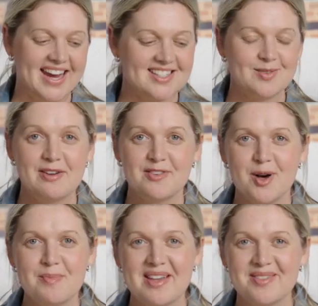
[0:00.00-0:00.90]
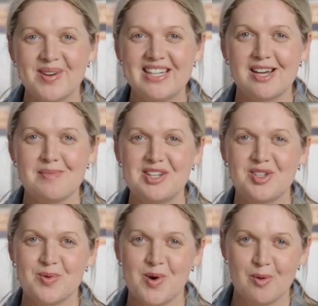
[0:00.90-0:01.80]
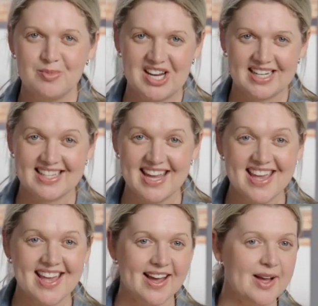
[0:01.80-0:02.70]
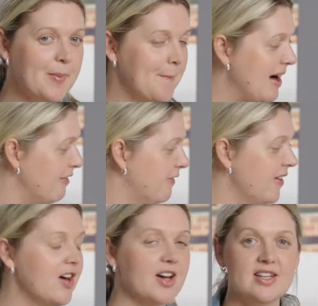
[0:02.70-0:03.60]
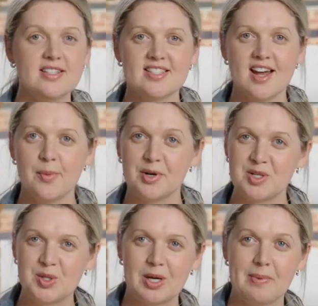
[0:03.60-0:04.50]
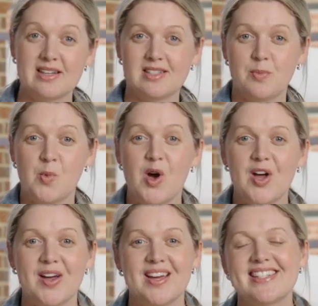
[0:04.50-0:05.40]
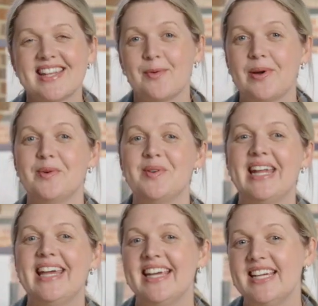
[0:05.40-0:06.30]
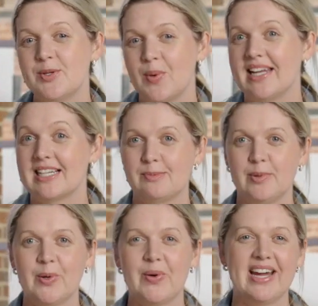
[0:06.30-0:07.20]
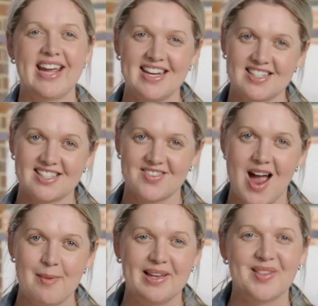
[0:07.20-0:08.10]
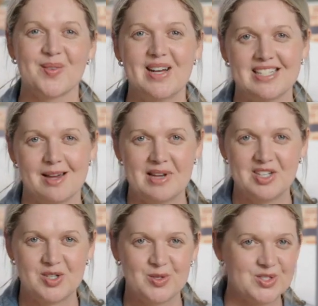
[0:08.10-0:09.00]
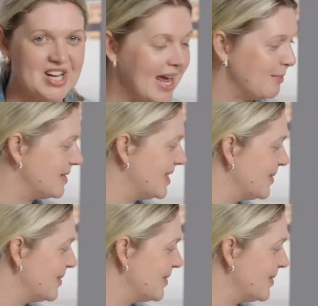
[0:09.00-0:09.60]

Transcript: so I've got my three-dimensional objects here, but first I want to talk about some words that we will need when exploring and describing three-dimensional shapes.